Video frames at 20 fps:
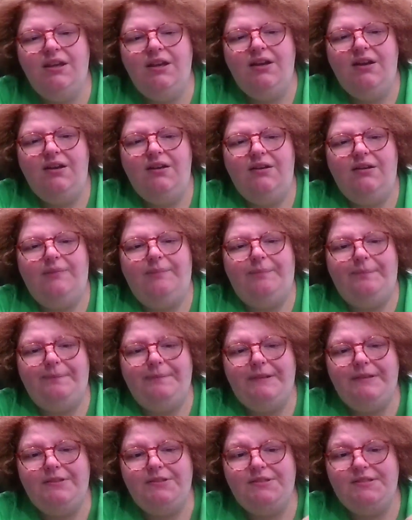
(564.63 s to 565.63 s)
To
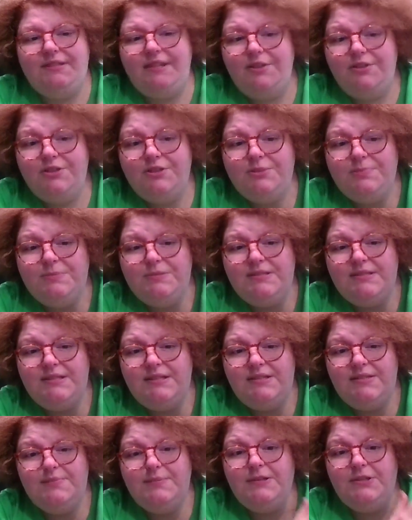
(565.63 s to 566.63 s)
St. Crispin's
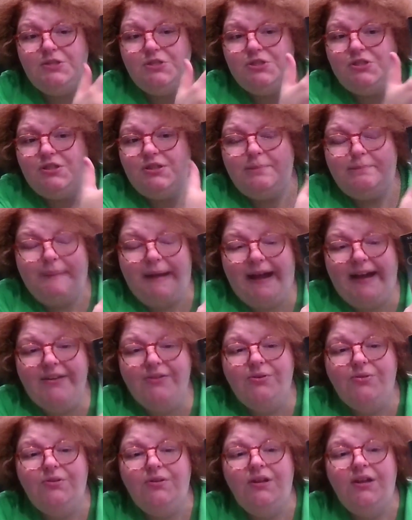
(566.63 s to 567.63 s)
Day speech, to the
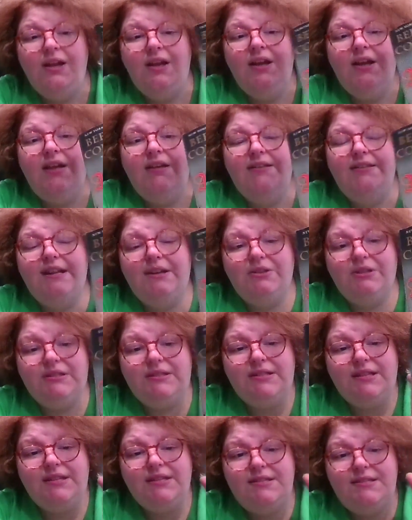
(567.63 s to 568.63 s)
battle. Now,
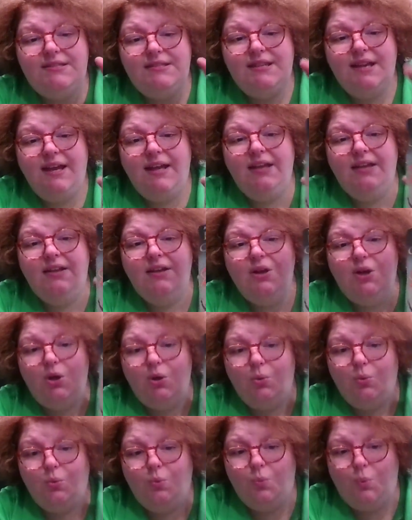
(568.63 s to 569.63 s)
it does take a
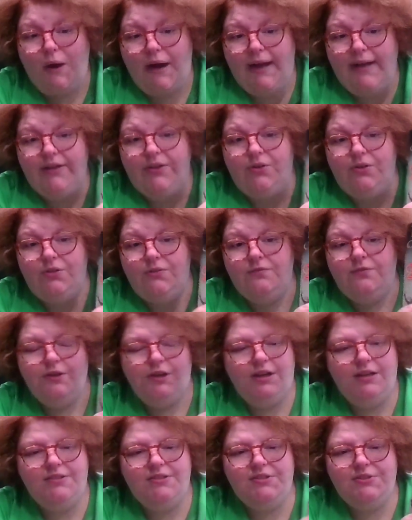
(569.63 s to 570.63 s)
while
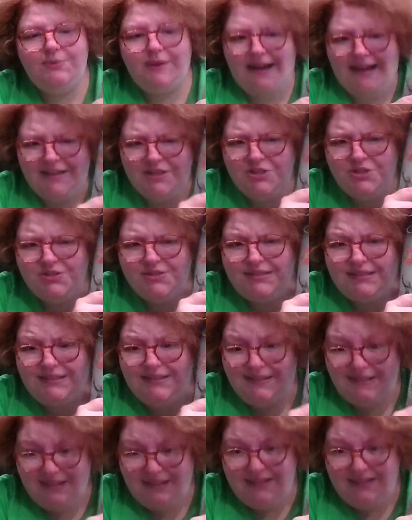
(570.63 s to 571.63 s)
for us to actually
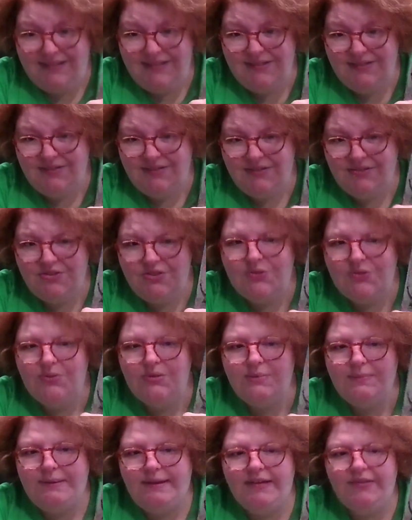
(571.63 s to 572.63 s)
get to
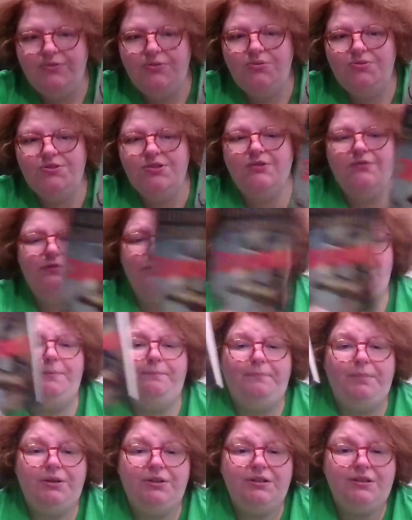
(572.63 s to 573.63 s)
the battle. So for a
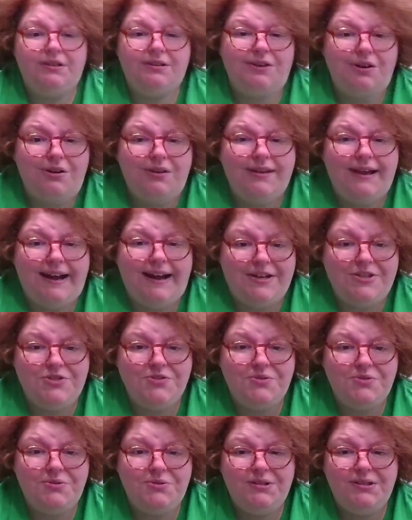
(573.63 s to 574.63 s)
book called
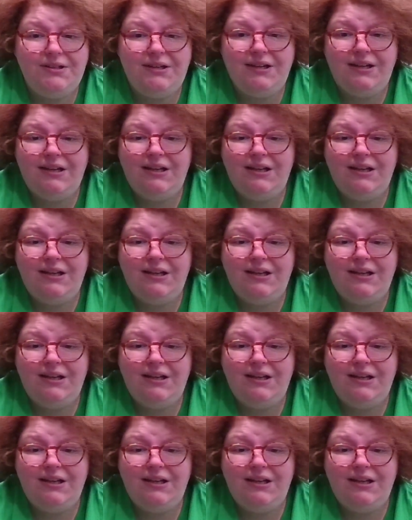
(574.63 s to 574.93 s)
Agincourt